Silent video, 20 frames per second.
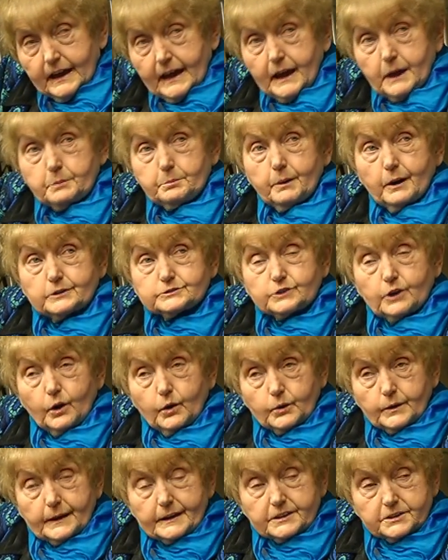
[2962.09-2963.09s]
about
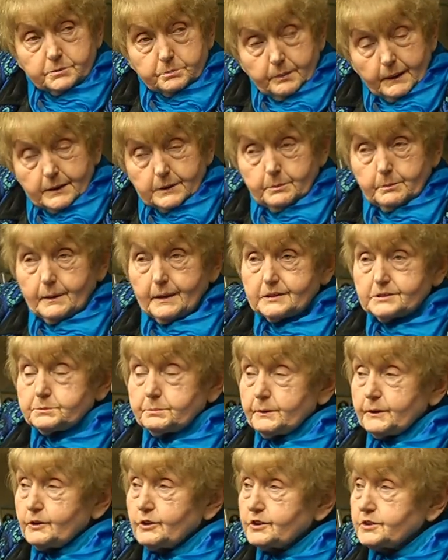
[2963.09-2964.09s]
our experiments
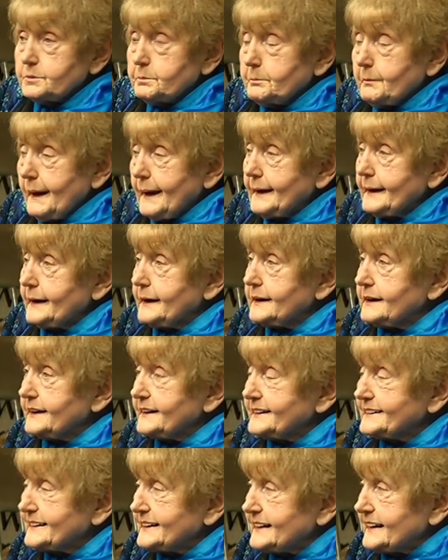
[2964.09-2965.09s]
because
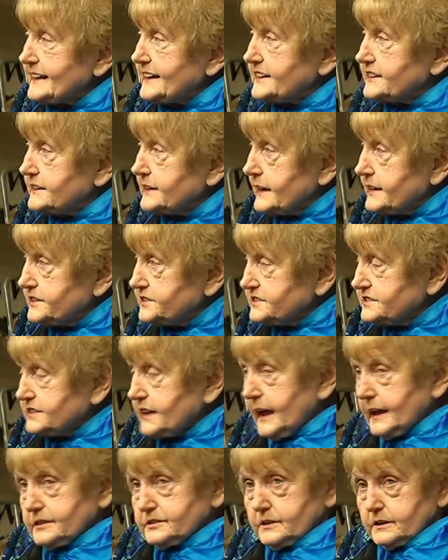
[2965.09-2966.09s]
Mengele clearly
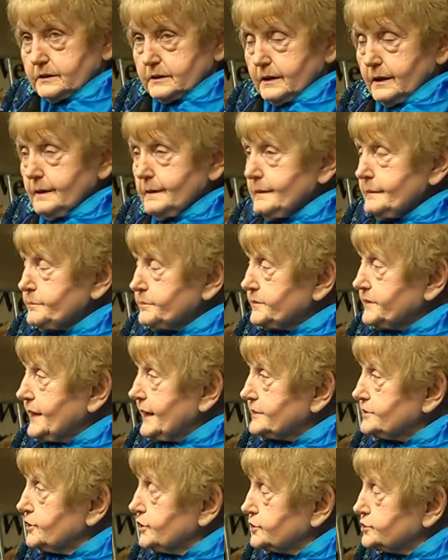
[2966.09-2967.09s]
stated
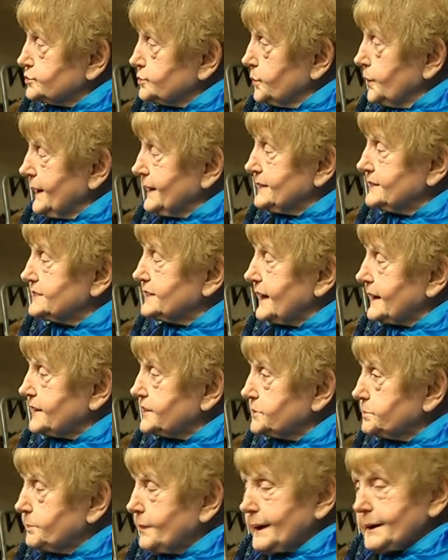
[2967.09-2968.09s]
that the twins'
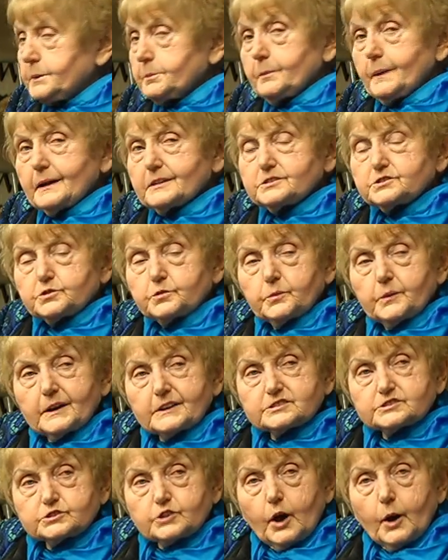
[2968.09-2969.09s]
experiments
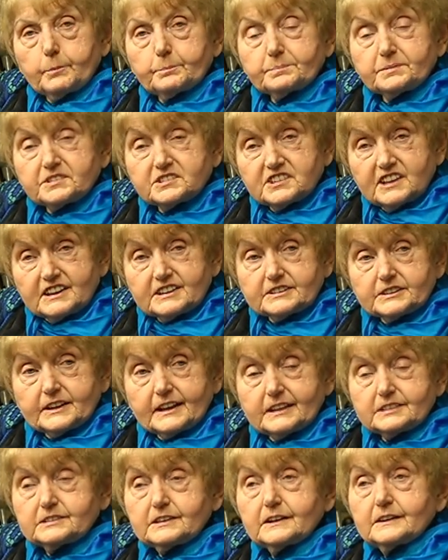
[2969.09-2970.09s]
were top
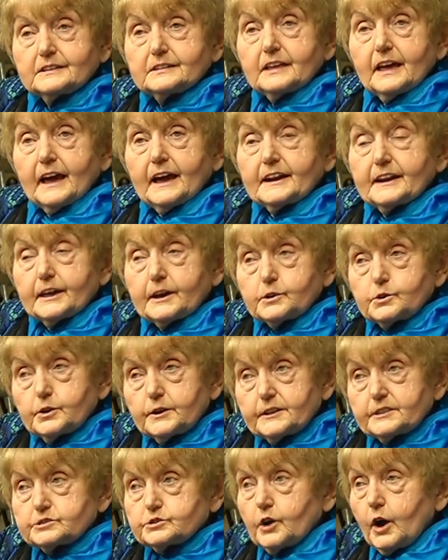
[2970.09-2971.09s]
secret and he
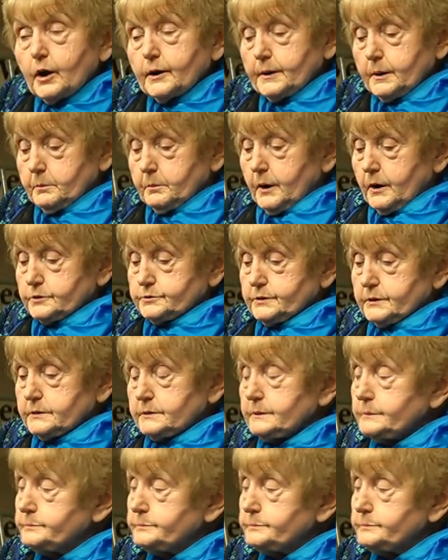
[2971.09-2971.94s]
couldn't talk about it.